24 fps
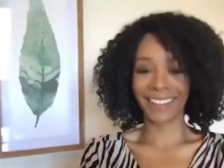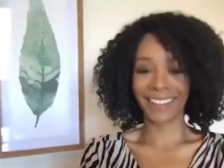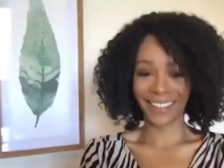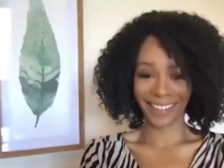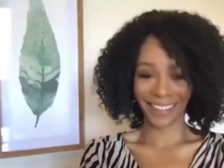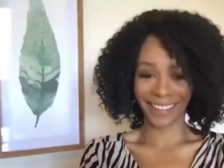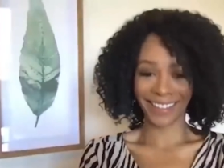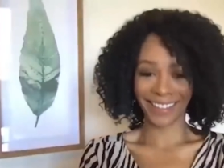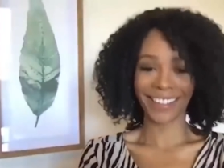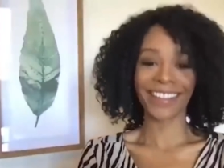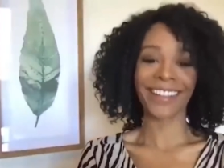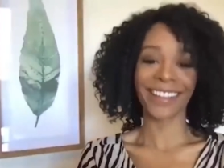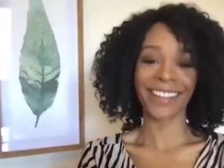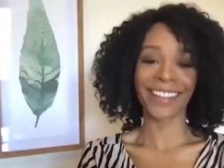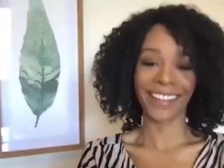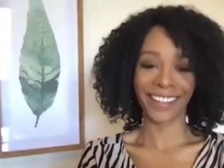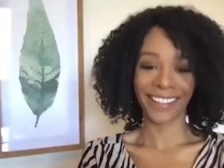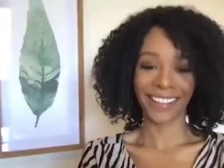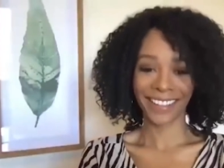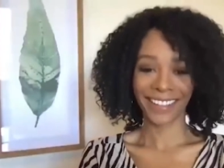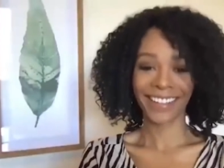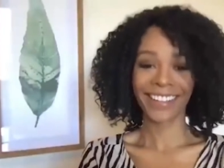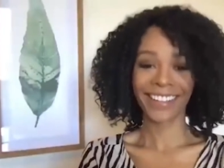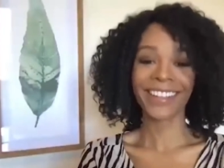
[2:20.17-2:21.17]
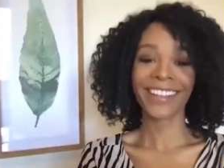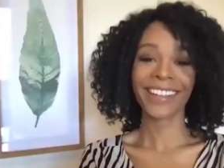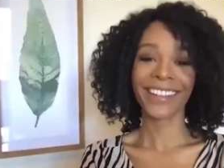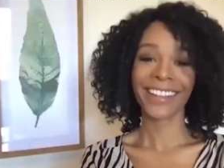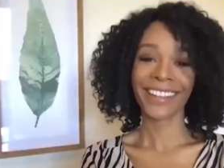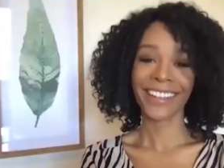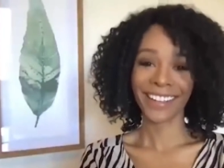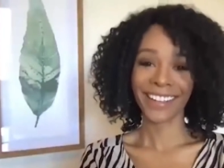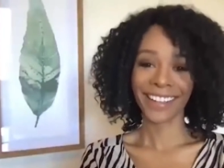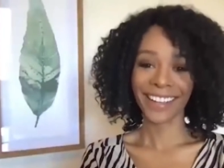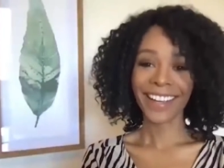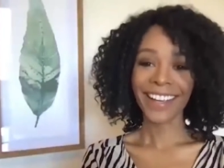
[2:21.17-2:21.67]
any time together.
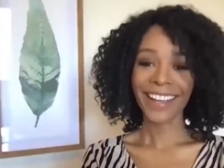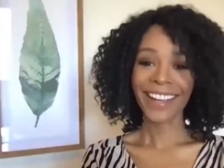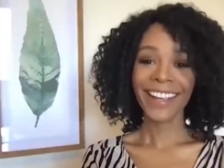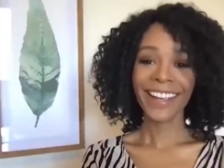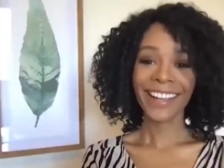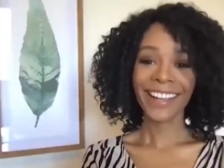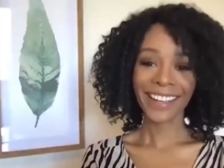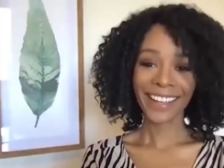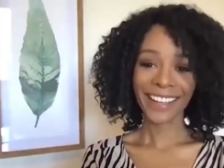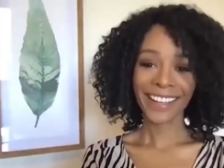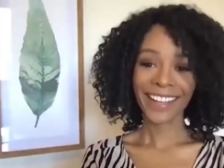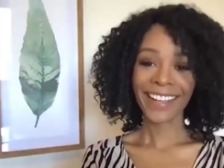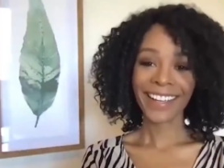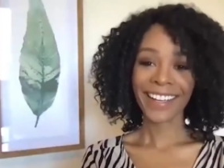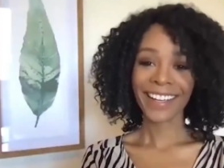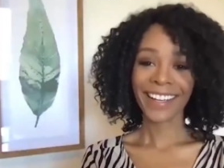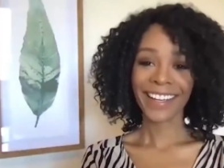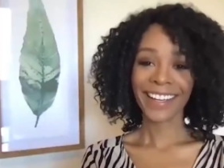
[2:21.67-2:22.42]
Um,